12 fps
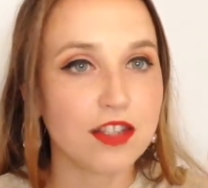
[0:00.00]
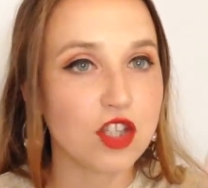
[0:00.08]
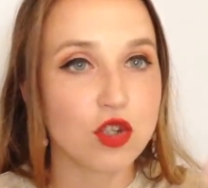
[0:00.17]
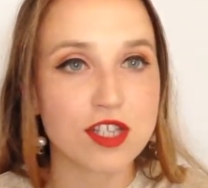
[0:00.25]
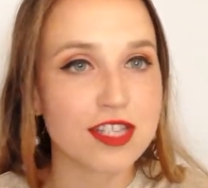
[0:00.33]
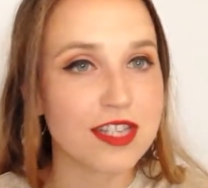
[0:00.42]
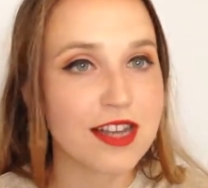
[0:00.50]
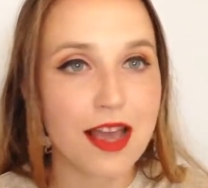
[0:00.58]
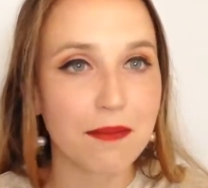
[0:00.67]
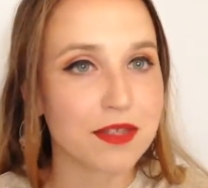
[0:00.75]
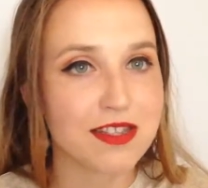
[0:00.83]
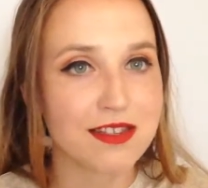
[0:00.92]
Your
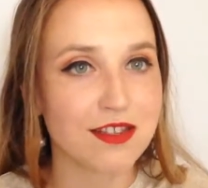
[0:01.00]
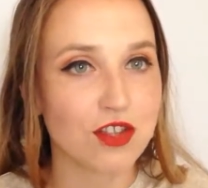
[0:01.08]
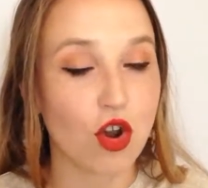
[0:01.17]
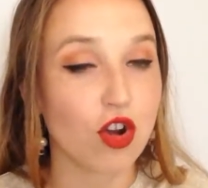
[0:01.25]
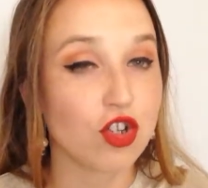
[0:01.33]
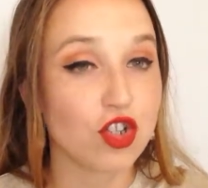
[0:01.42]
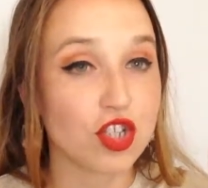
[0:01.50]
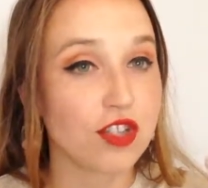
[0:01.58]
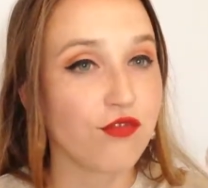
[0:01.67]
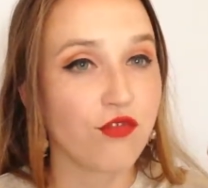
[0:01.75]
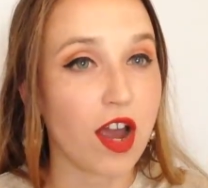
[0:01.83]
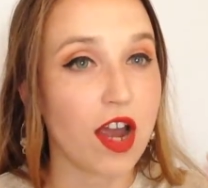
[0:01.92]
synapses are
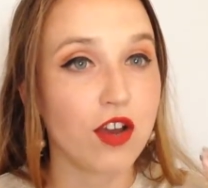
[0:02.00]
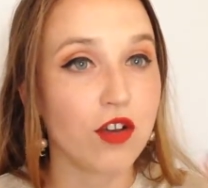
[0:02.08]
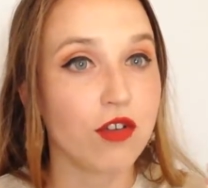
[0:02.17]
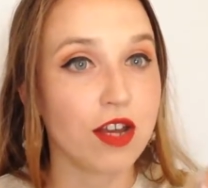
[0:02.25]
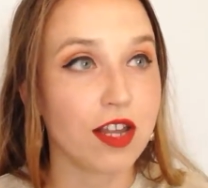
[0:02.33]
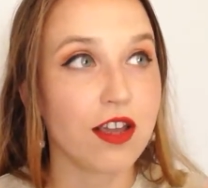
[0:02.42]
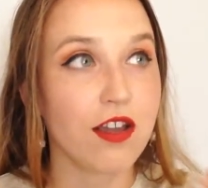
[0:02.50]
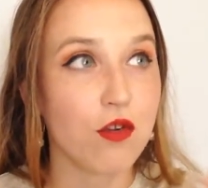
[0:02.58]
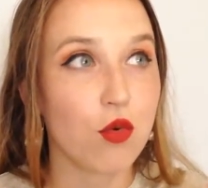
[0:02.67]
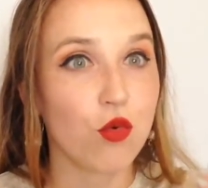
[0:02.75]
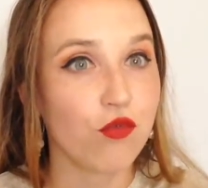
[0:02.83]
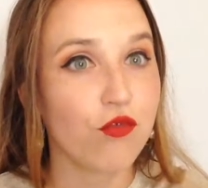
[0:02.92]
just firing
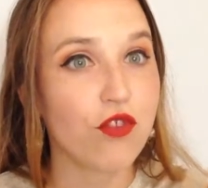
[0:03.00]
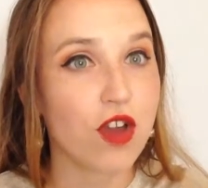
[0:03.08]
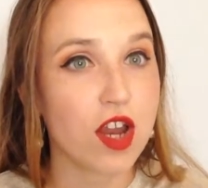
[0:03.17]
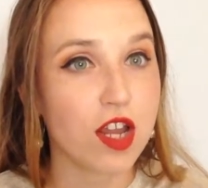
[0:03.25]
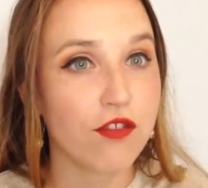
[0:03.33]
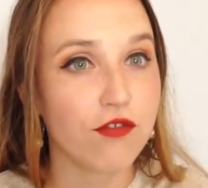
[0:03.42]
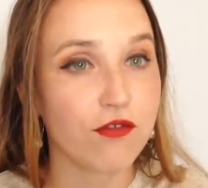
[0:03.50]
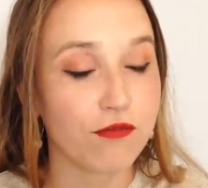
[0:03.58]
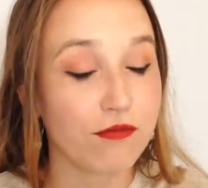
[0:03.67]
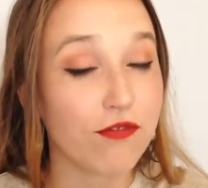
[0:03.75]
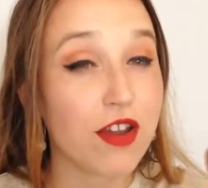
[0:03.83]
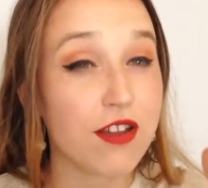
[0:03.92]
very,
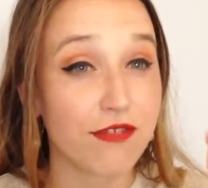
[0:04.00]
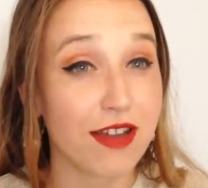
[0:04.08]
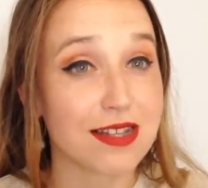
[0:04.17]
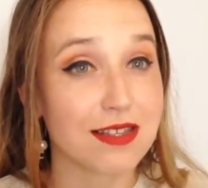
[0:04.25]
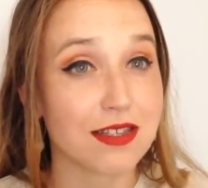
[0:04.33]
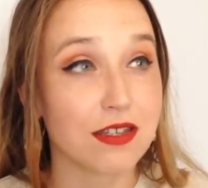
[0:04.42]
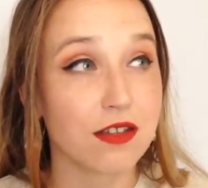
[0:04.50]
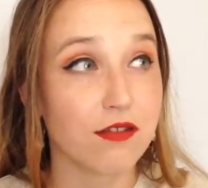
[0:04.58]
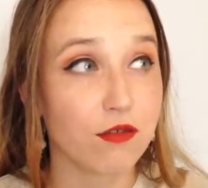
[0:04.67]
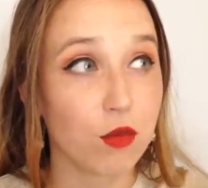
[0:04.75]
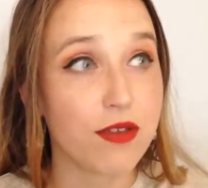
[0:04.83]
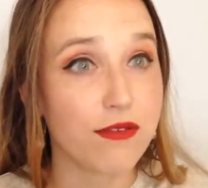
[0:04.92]
very fast,
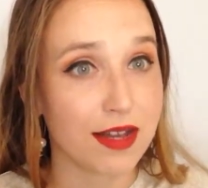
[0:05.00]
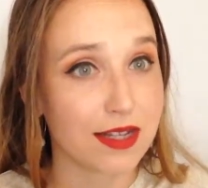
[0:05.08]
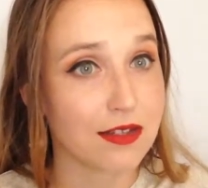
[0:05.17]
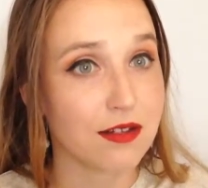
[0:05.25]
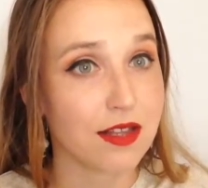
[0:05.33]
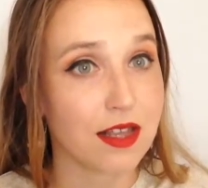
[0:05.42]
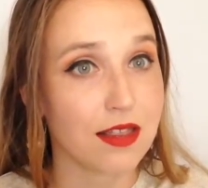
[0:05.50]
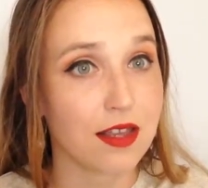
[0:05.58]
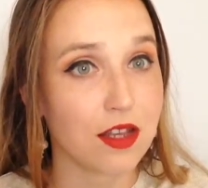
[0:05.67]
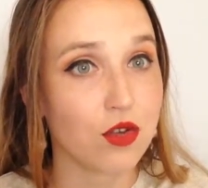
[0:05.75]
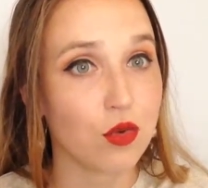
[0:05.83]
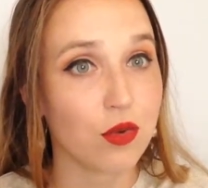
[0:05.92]
way faster than
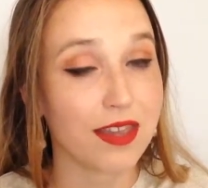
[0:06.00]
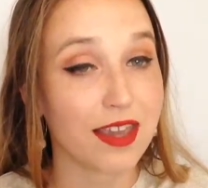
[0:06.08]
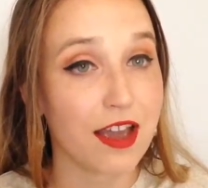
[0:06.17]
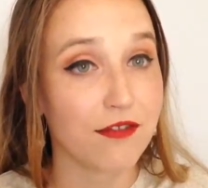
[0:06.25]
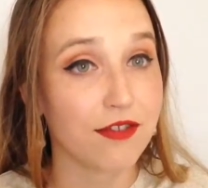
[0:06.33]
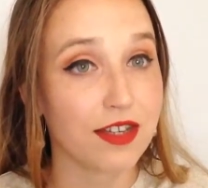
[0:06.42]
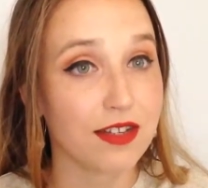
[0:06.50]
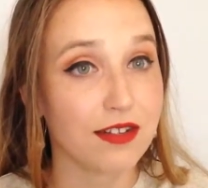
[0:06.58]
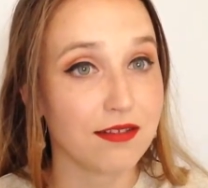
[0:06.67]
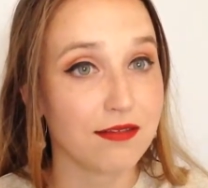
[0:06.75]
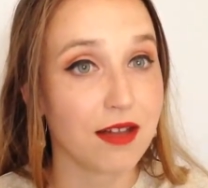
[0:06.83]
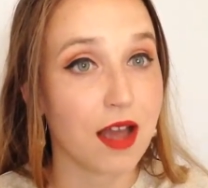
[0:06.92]
they do with
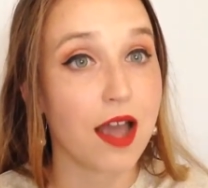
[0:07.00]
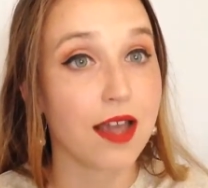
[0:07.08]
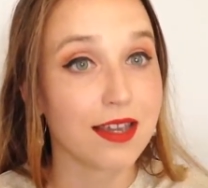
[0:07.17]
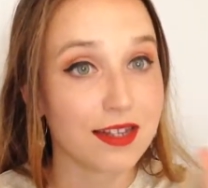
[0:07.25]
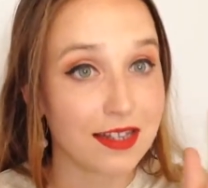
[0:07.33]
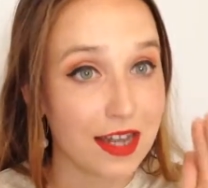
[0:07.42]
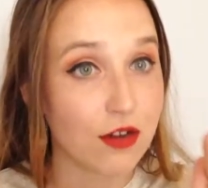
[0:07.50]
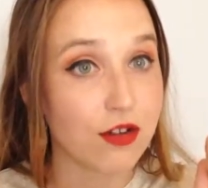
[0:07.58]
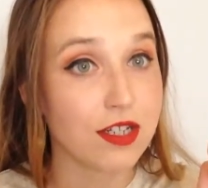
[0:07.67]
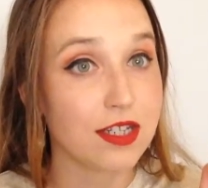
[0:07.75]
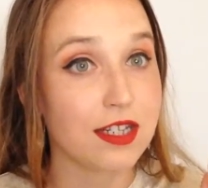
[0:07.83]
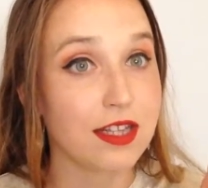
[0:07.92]
caffeine. I can
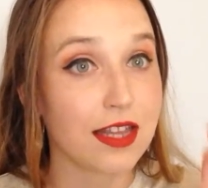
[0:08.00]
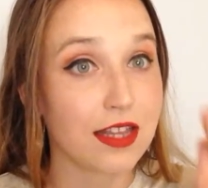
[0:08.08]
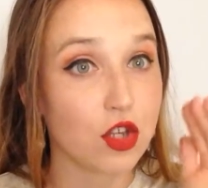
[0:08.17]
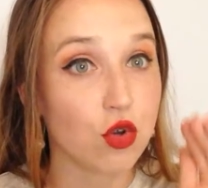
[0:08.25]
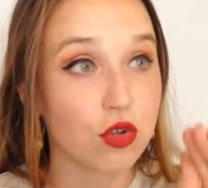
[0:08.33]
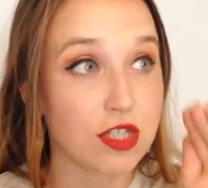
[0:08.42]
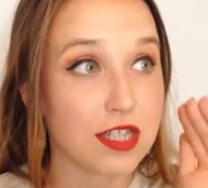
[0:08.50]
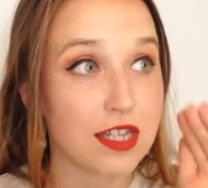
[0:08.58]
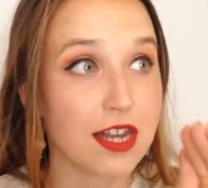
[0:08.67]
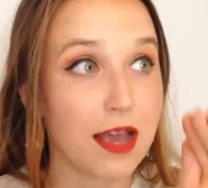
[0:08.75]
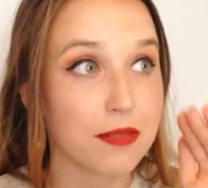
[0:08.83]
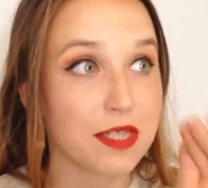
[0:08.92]
guarantee that your
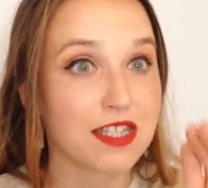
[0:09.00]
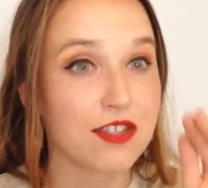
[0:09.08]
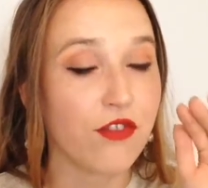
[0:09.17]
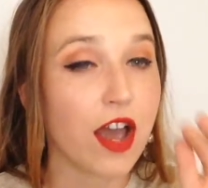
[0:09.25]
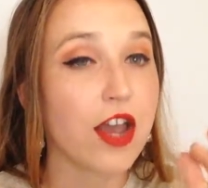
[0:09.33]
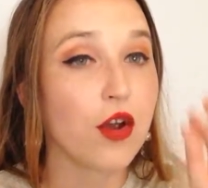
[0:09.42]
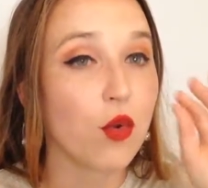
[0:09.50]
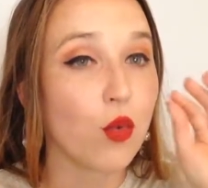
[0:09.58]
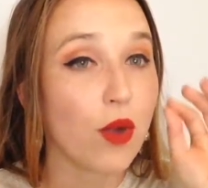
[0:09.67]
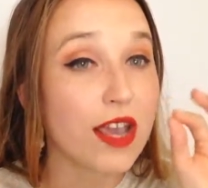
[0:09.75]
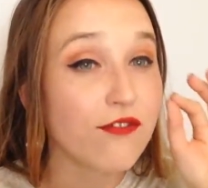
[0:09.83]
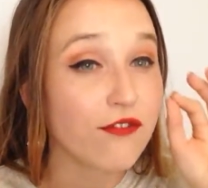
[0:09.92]
synapses fire
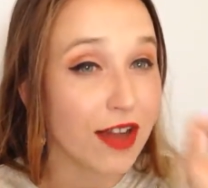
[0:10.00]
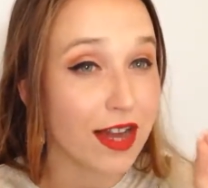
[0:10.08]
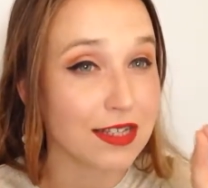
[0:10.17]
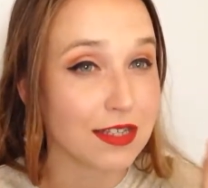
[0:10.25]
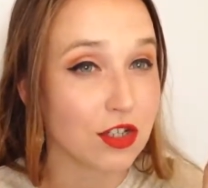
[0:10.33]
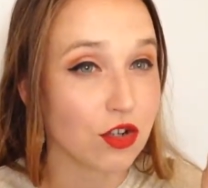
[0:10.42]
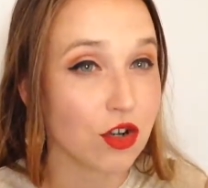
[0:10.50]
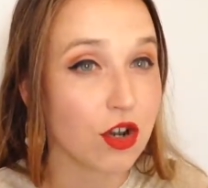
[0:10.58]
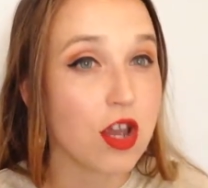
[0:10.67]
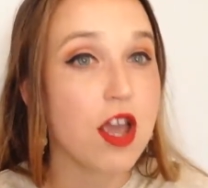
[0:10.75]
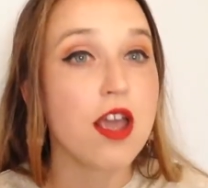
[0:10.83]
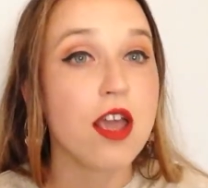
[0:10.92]
way faster